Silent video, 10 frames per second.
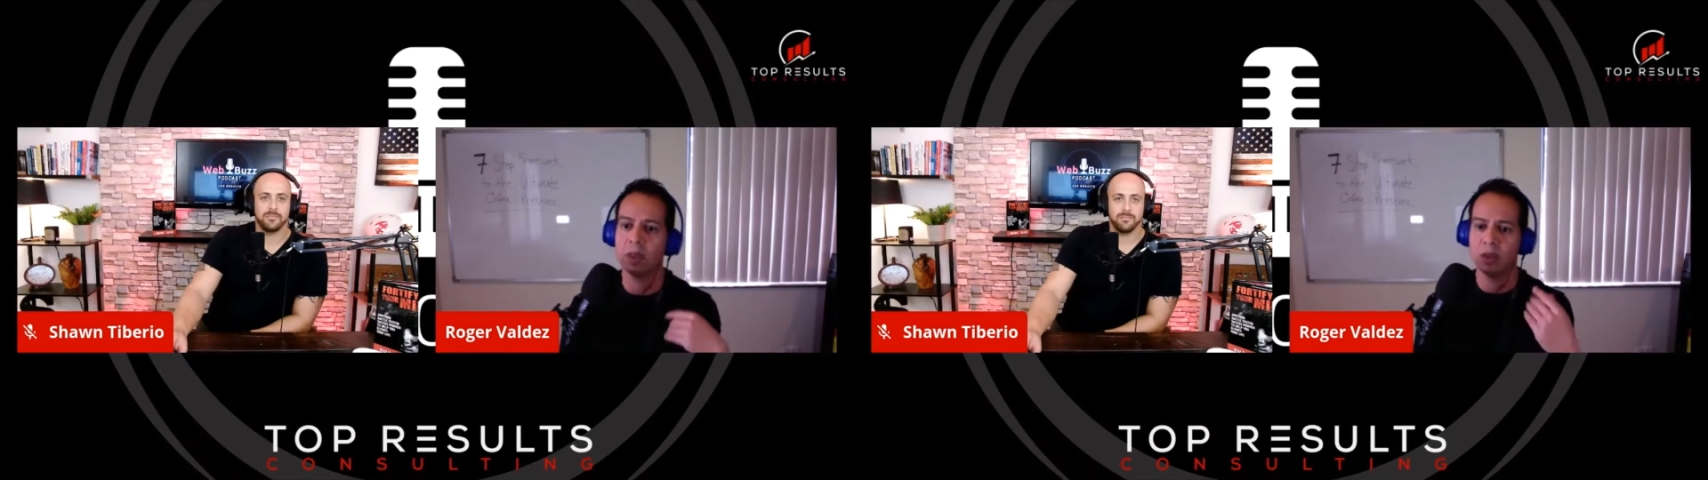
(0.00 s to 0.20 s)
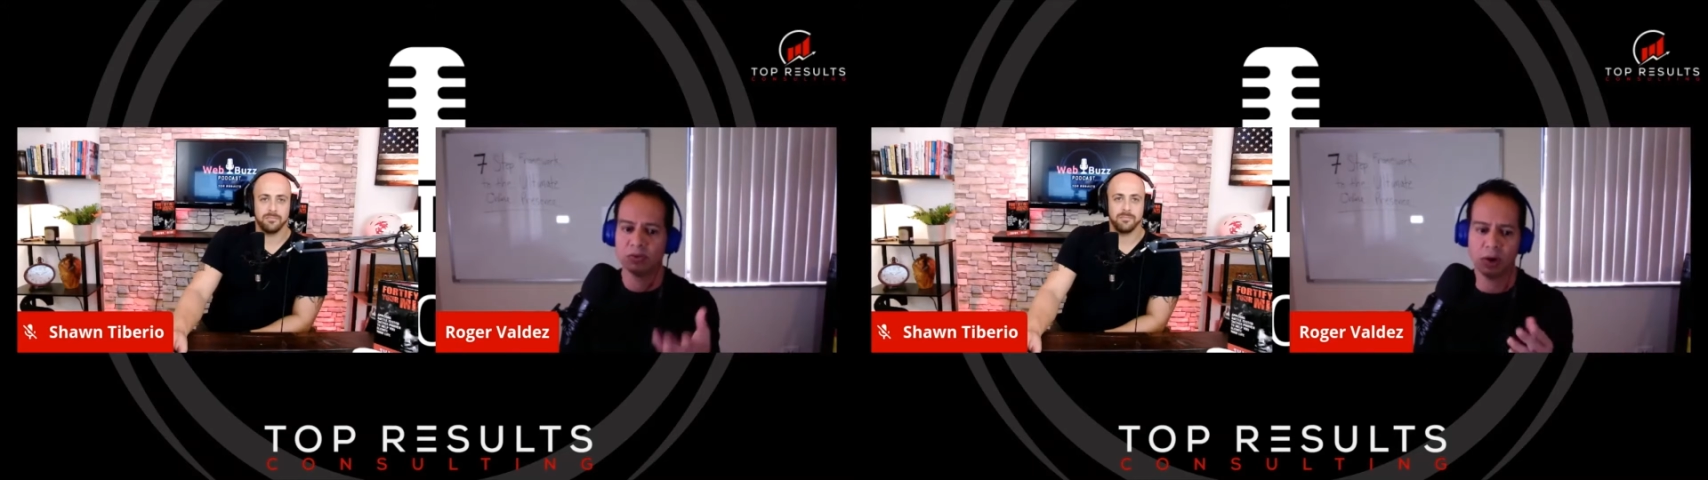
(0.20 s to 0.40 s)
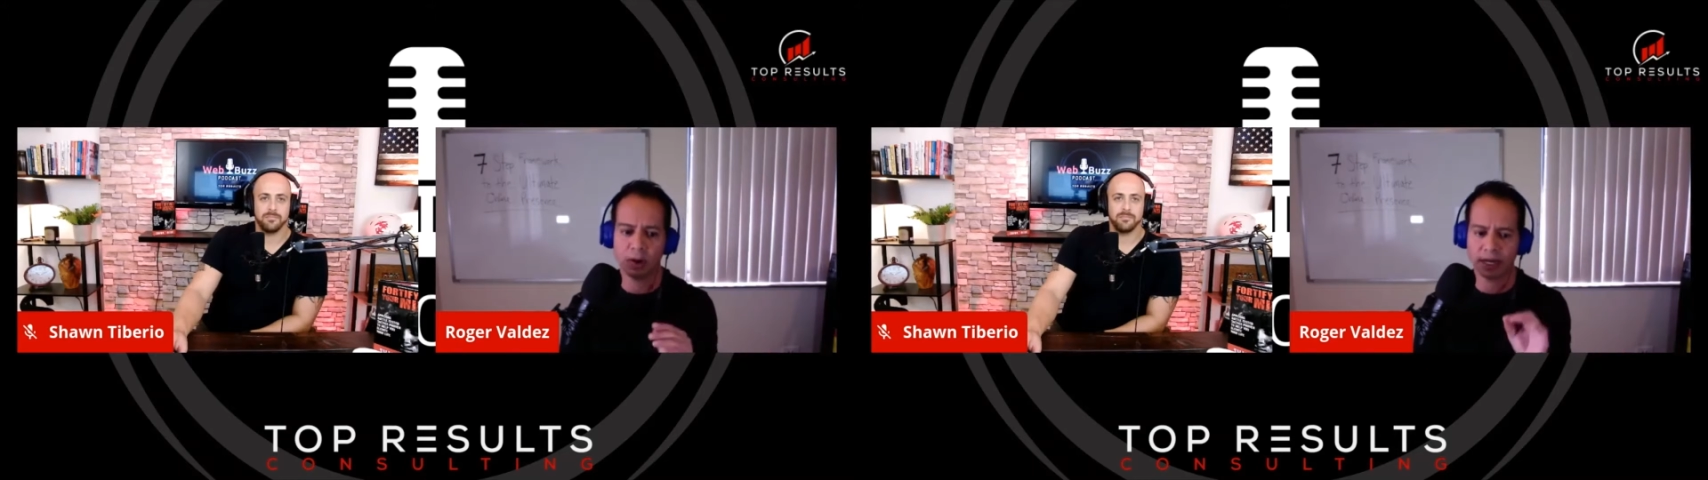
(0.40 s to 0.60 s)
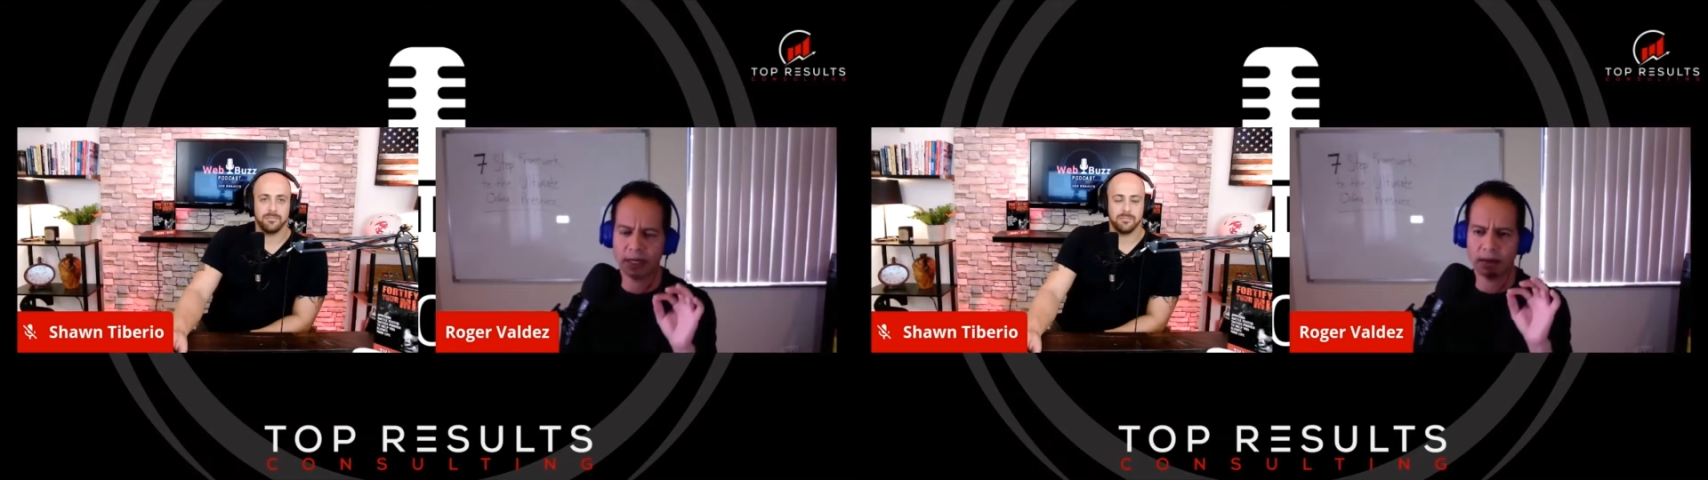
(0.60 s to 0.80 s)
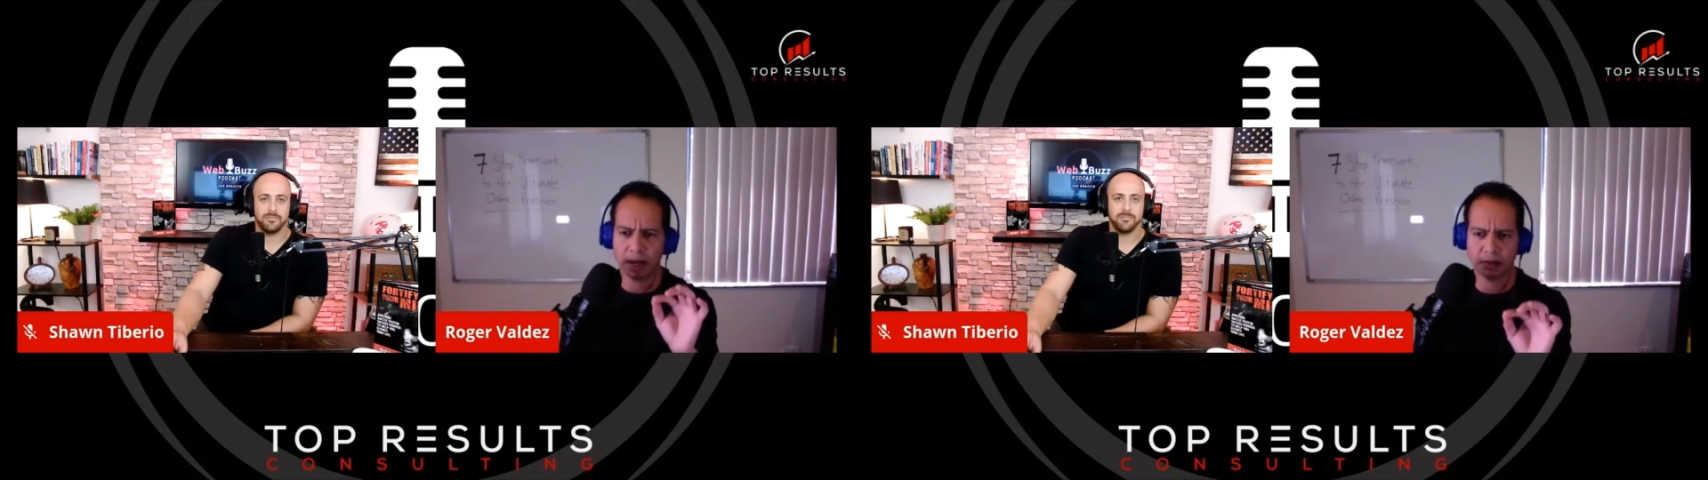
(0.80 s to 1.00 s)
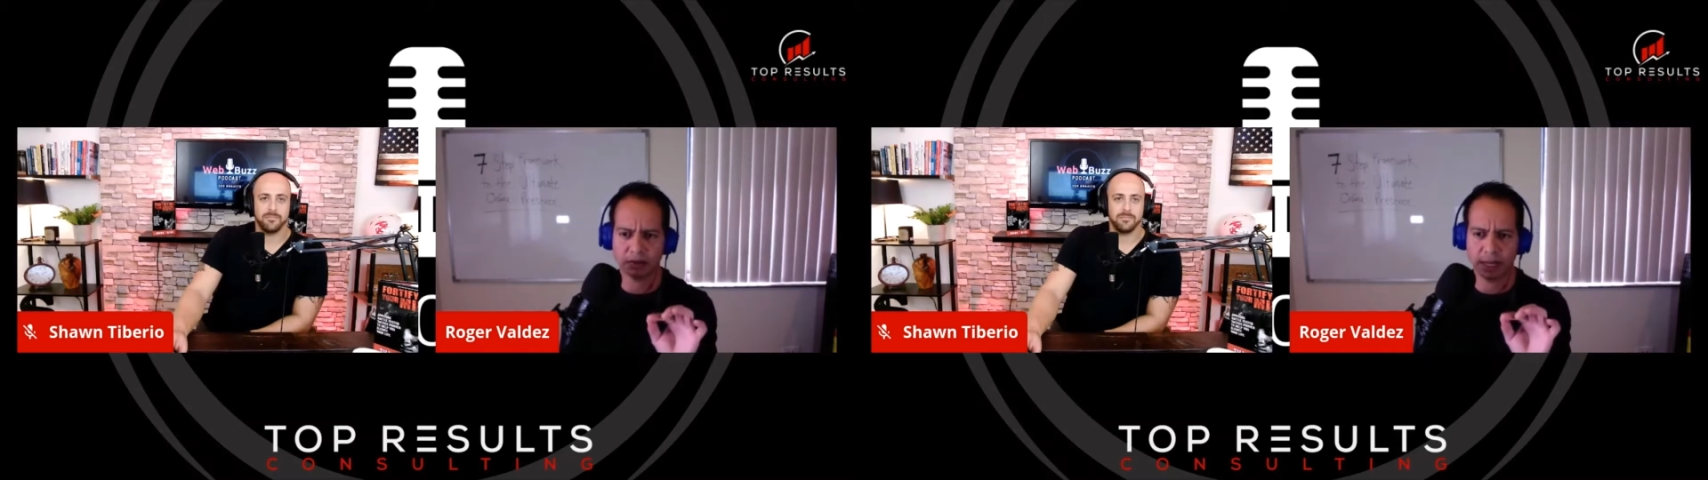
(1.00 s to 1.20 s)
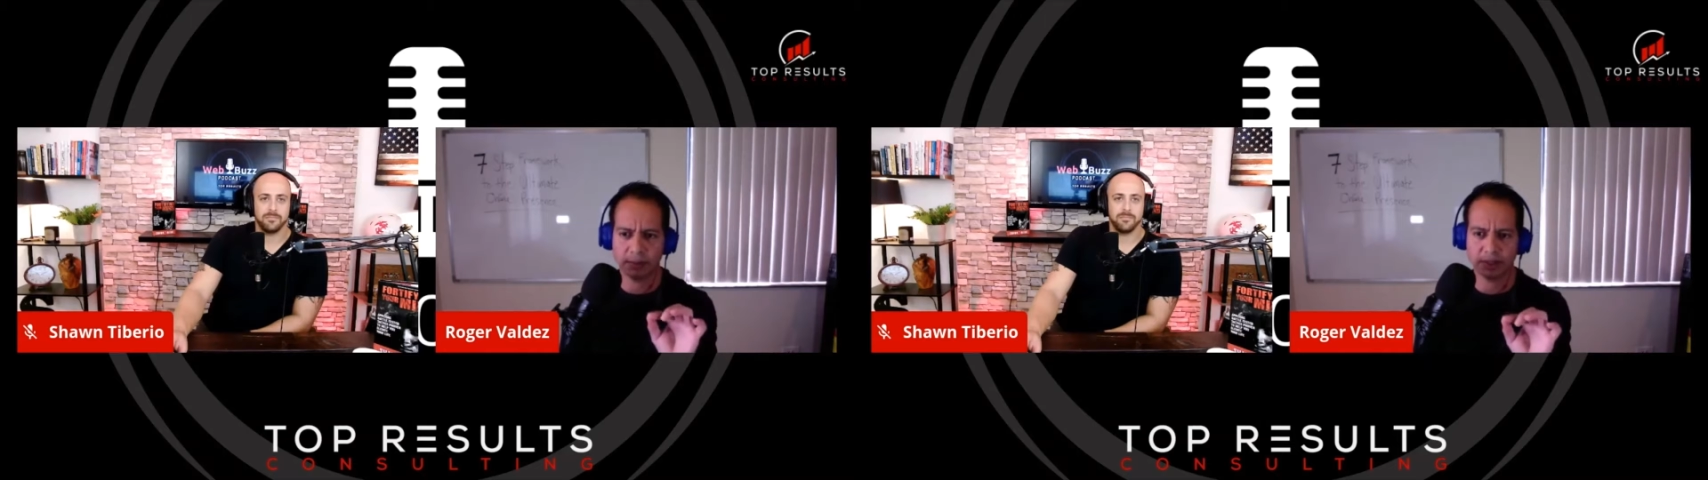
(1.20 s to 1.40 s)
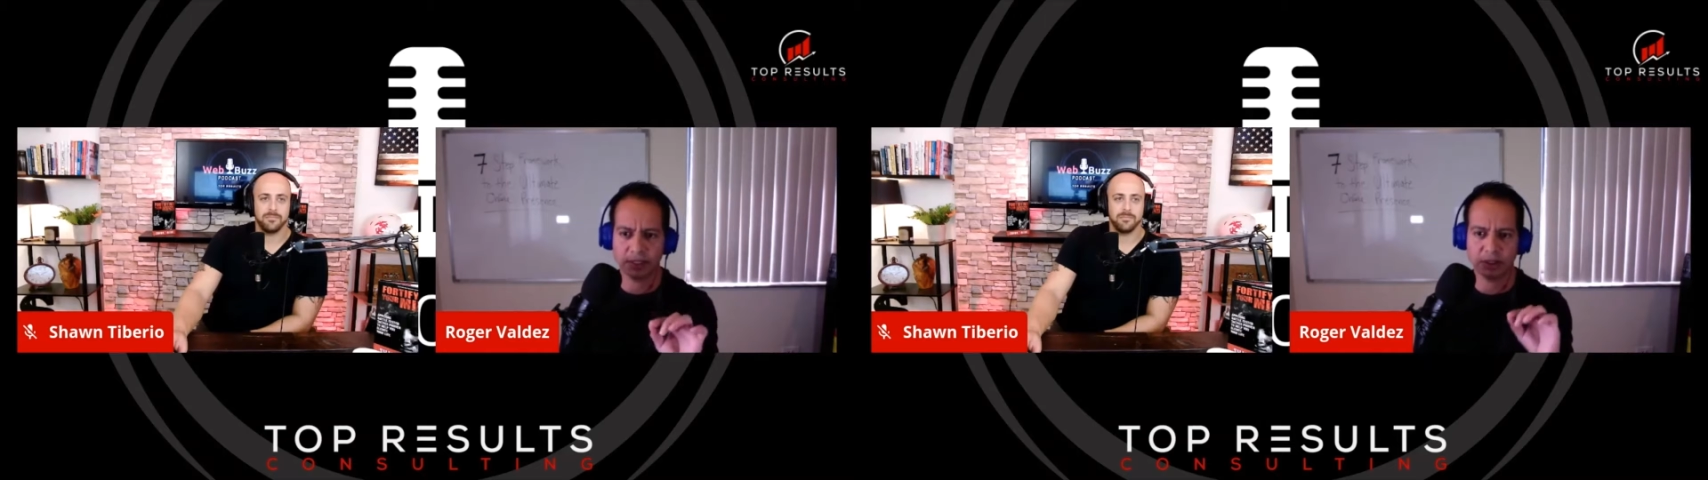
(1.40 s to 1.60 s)
So I'll stop
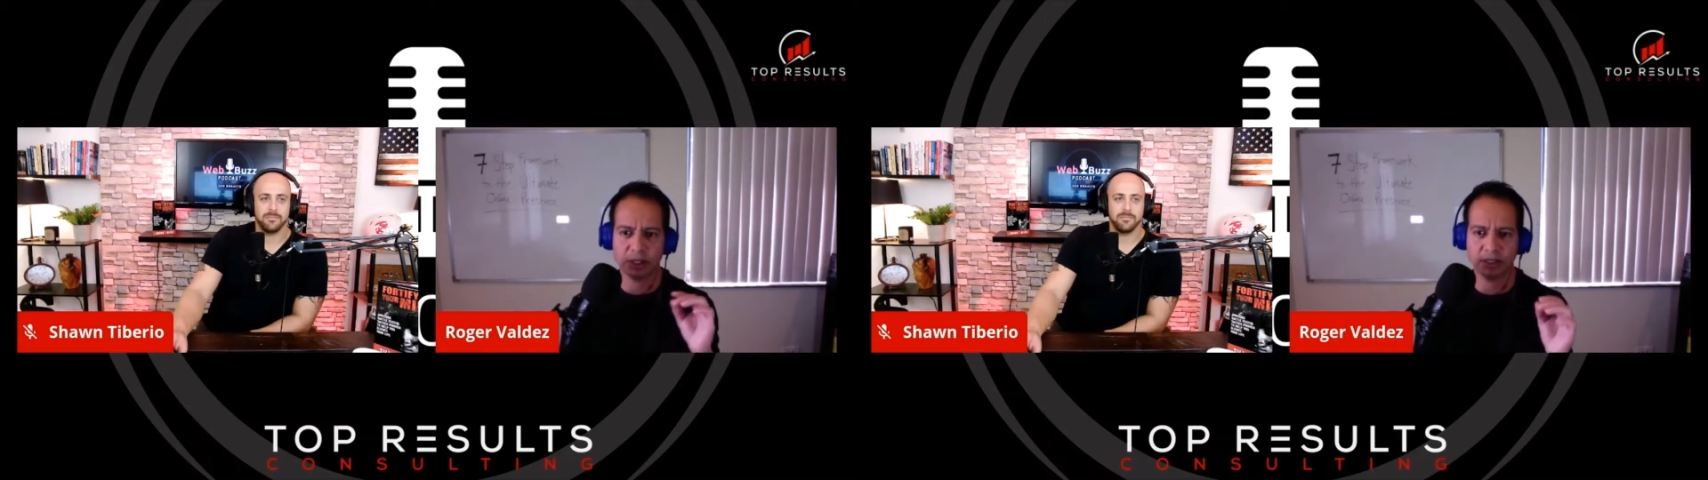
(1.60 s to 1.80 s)
right there, Sean,